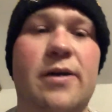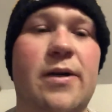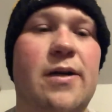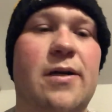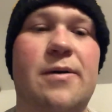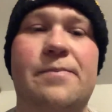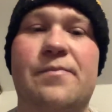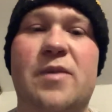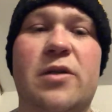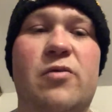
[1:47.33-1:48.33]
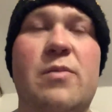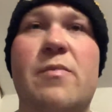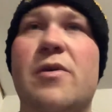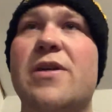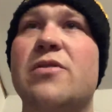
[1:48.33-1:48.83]
You know,
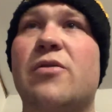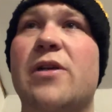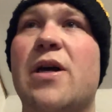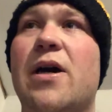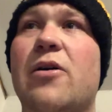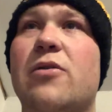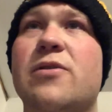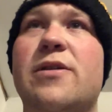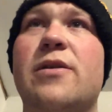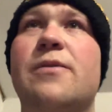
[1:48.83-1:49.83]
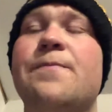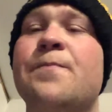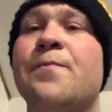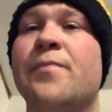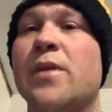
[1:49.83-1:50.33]
remember, he's on the IR still.
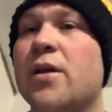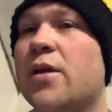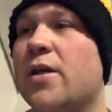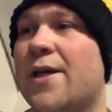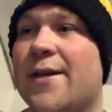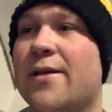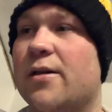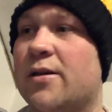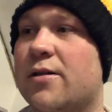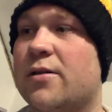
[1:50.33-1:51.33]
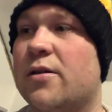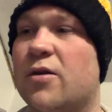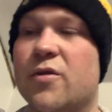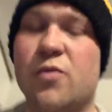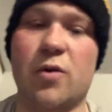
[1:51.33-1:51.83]
And, you
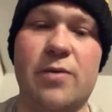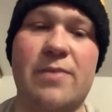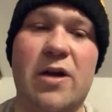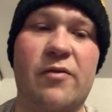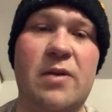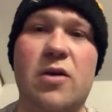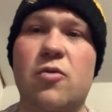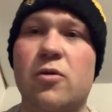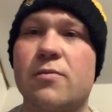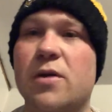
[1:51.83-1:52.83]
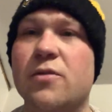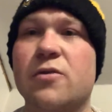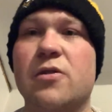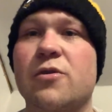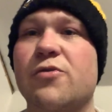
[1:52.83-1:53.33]
know, he's working back from that cord muscle
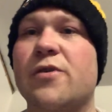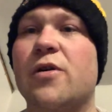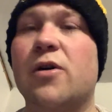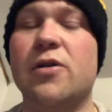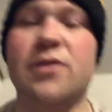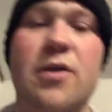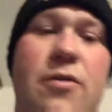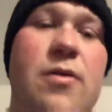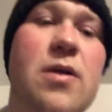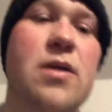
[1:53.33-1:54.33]
surgery also.